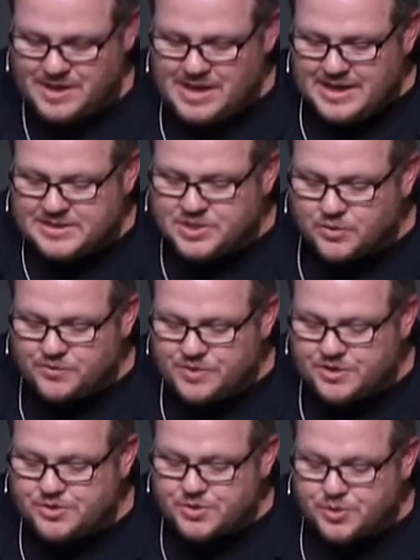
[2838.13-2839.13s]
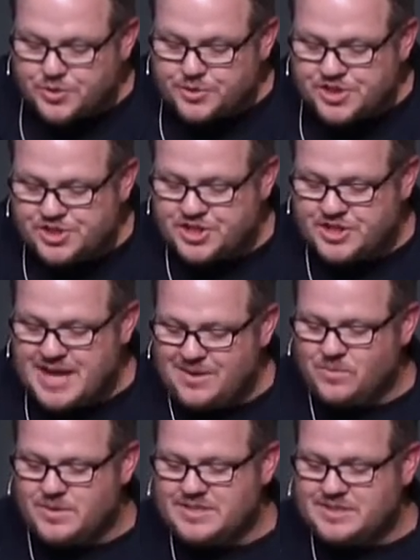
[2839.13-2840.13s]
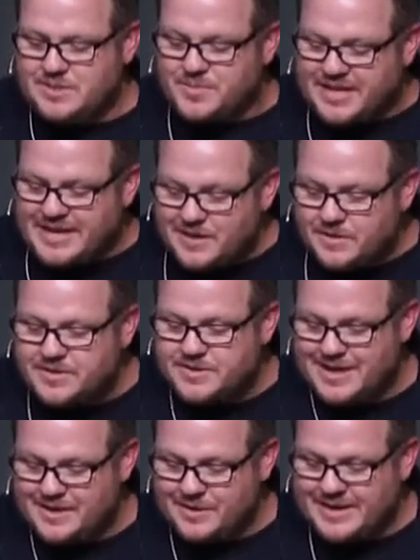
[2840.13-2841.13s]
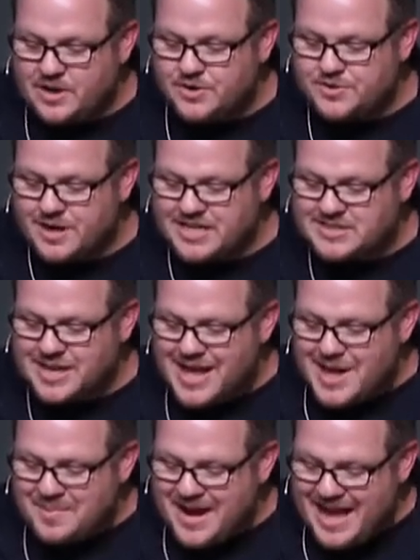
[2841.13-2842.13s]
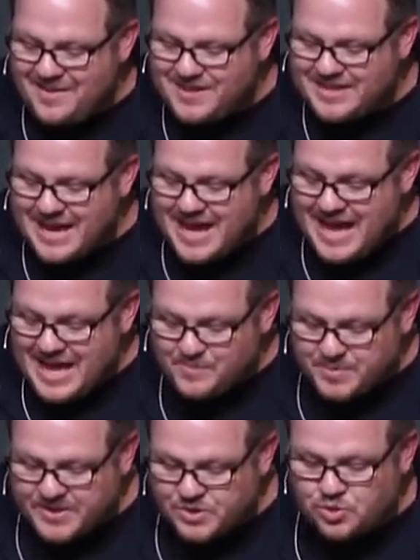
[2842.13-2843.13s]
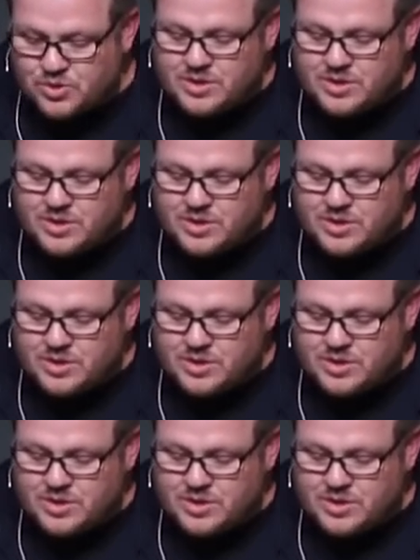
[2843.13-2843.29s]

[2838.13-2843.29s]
and so, for the true Christian, that one is to be characterized by having a pure,